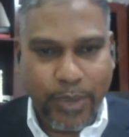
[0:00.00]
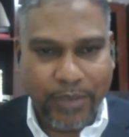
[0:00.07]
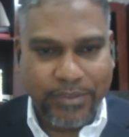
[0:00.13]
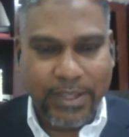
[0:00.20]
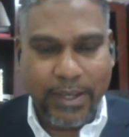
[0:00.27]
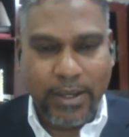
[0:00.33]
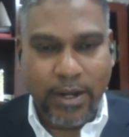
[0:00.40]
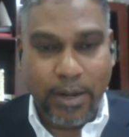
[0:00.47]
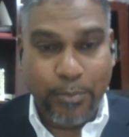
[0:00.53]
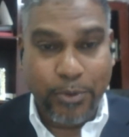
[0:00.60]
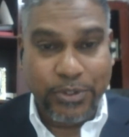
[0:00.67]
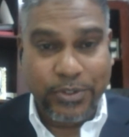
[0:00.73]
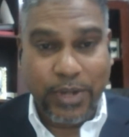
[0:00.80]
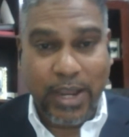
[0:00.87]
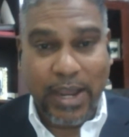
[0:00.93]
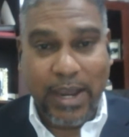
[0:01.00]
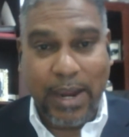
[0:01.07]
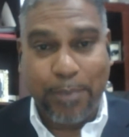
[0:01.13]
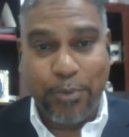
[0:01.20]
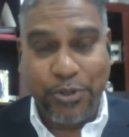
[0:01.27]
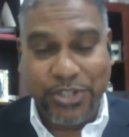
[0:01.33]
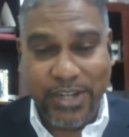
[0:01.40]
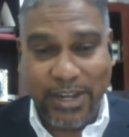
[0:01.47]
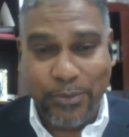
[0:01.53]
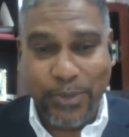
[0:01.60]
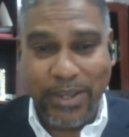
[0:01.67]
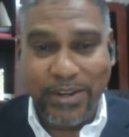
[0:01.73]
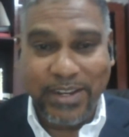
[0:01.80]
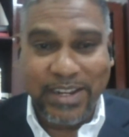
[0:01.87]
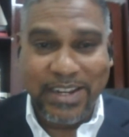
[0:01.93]
We have taken on a project that
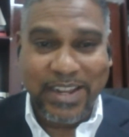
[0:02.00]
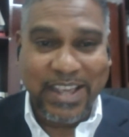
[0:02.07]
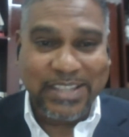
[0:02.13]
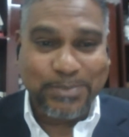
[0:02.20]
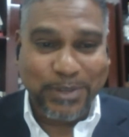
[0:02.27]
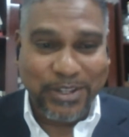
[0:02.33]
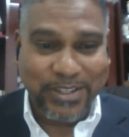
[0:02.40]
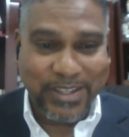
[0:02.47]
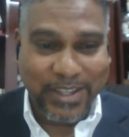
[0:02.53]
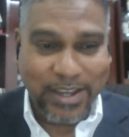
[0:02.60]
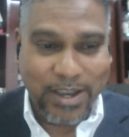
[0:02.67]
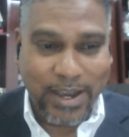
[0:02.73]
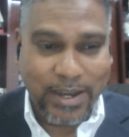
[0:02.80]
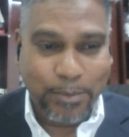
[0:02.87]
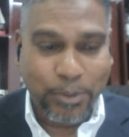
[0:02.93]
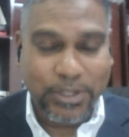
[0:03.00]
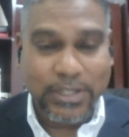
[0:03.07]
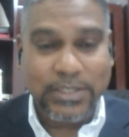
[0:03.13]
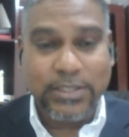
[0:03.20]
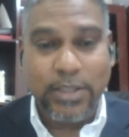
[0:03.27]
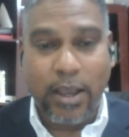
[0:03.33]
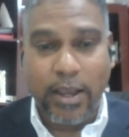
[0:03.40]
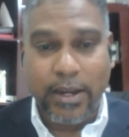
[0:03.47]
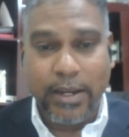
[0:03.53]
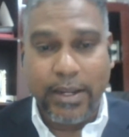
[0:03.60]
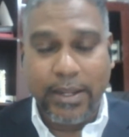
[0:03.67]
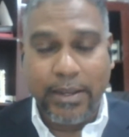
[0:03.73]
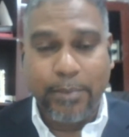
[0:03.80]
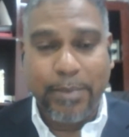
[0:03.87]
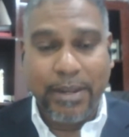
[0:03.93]
we didn't expect to take on, but it's all
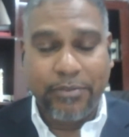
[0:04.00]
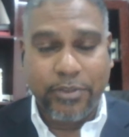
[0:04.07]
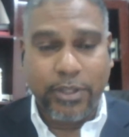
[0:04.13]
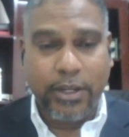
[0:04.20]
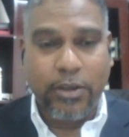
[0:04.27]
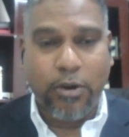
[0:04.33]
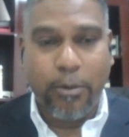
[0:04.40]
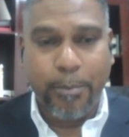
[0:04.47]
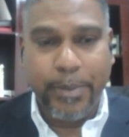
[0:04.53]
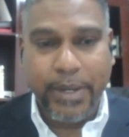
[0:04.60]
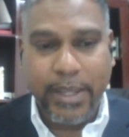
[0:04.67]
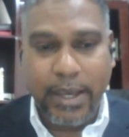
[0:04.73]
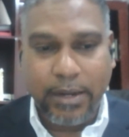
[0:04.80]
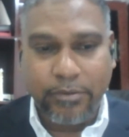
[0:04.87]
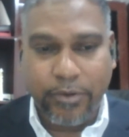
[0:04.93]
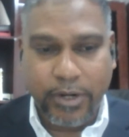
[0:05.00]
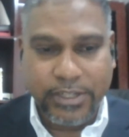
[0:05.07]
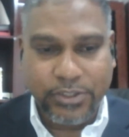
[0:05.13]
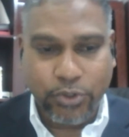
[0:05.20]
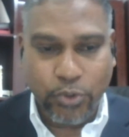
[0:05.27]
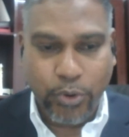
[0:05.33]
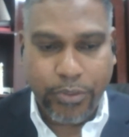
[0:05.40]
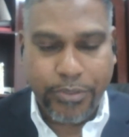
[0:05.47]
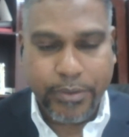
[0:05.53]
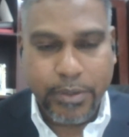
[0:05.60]
in the benefit of the company and for its growth.